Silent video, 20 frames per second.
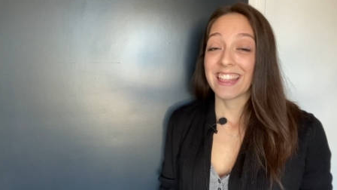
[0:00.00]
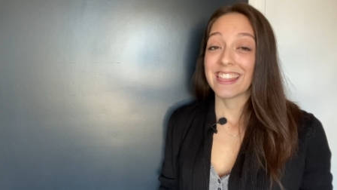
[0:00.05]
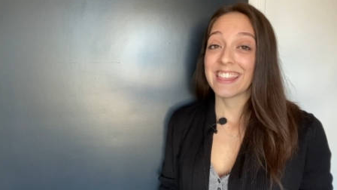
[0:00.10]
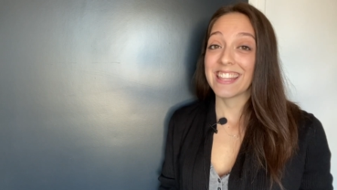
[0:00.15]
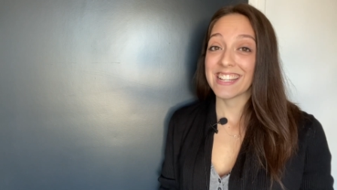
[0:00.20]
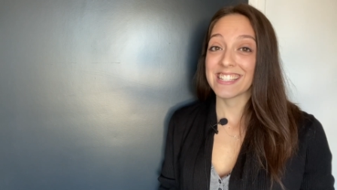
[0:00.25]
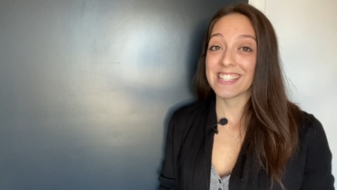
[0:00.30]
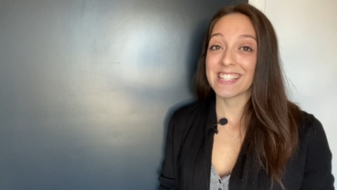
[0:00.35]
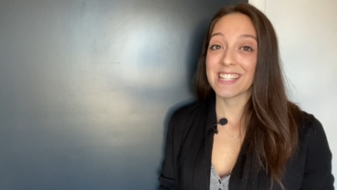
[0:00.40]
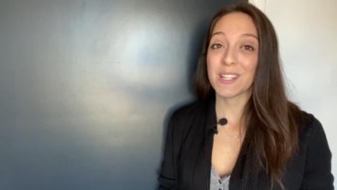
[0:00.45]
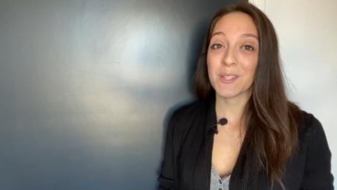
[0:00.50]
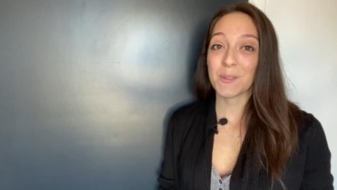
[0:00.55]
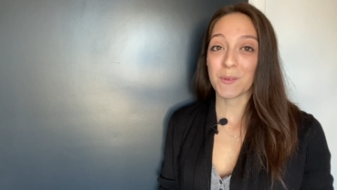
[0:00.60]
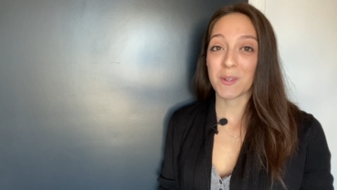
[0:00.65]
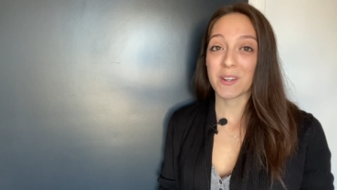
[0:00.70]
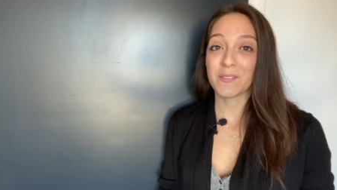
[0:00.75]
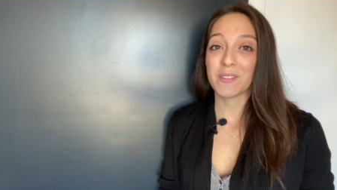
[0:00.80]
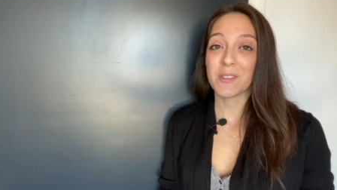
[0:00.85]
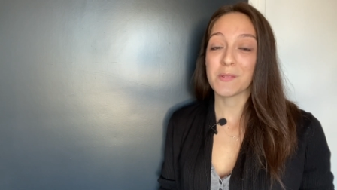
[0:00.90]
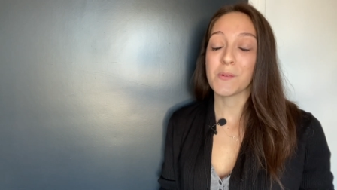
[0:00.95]
This is one
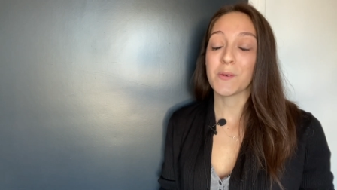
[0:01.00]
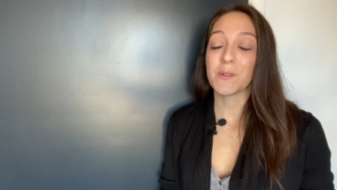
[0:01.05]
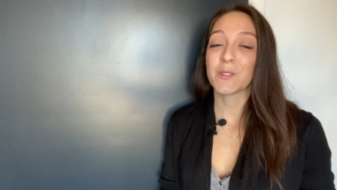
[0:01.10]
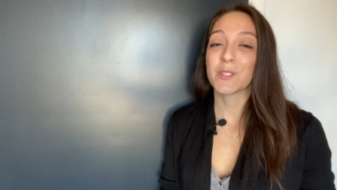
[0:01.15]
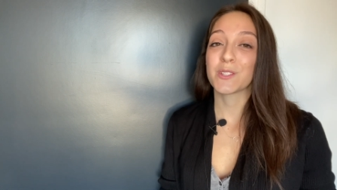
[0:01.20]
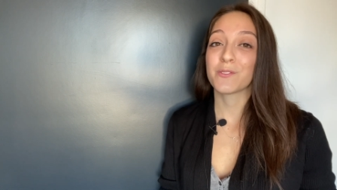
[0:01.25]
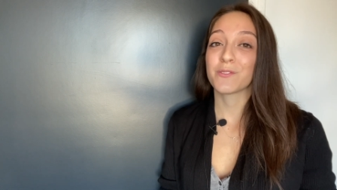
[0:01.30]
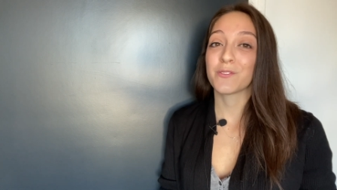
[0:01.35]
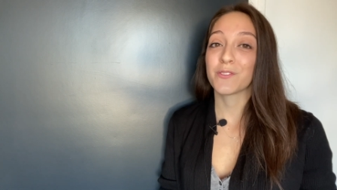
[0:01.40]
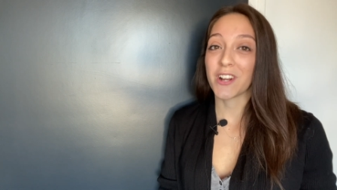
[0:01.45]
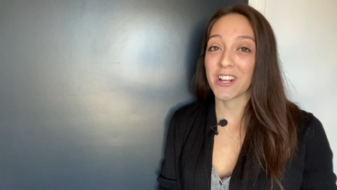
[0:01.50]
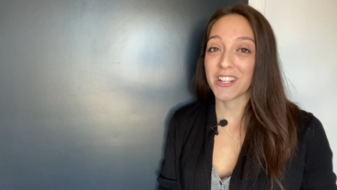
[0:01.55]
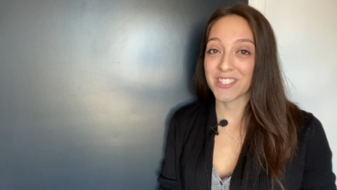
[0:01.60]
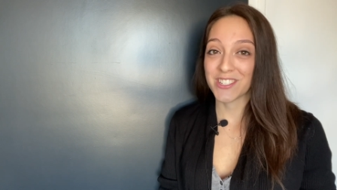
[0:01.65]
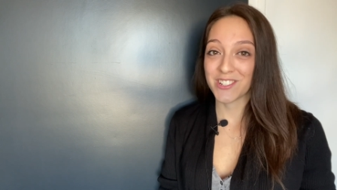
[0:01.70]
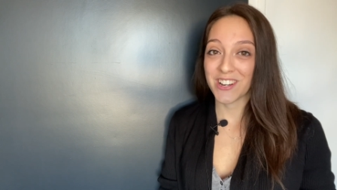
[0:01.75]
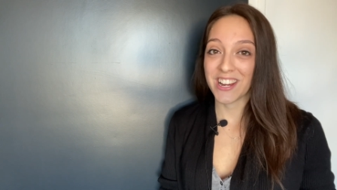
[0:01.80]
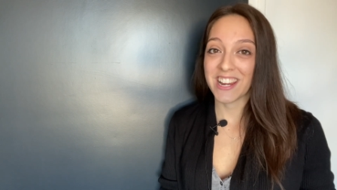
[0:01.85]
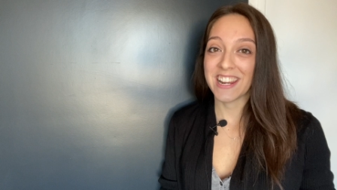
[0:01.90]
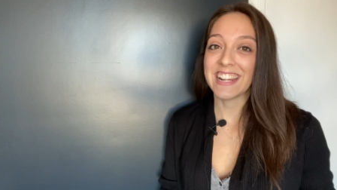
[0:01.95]
of the most
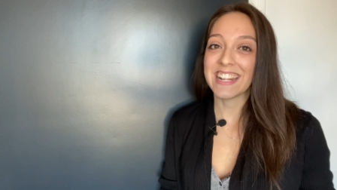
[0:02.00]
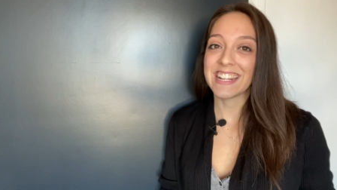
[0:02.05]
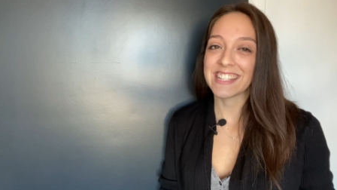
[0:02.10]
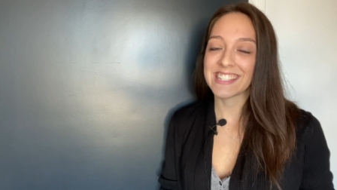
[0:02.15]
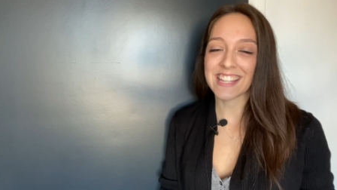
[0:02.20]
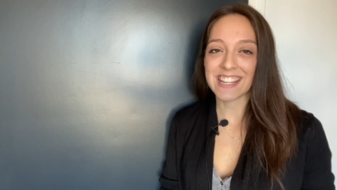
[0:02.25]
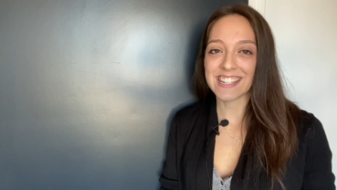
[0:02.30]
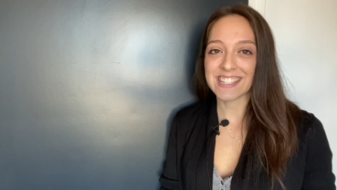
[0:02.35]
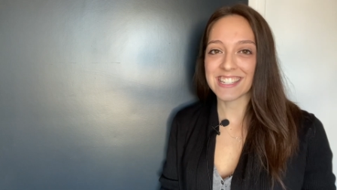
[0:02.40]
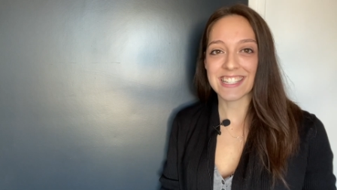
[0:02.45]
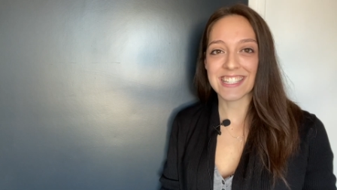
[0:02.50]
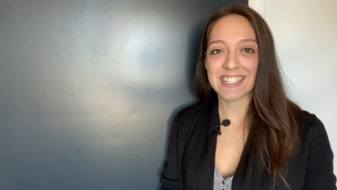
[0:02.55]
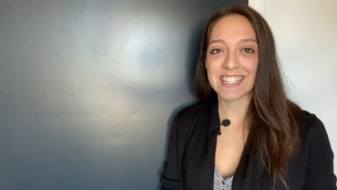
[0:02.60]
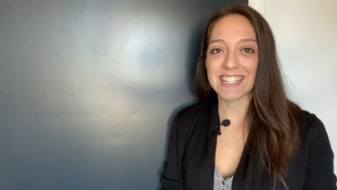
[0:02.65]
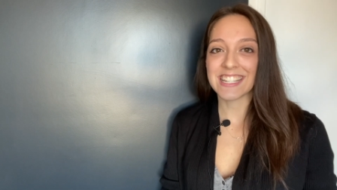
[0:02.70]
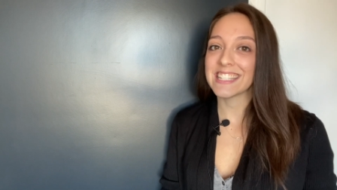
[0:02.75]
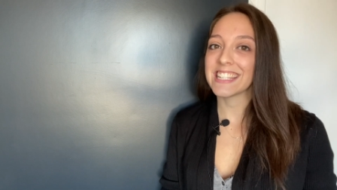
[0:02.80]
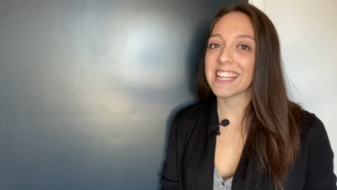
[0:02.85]
frustrating sentences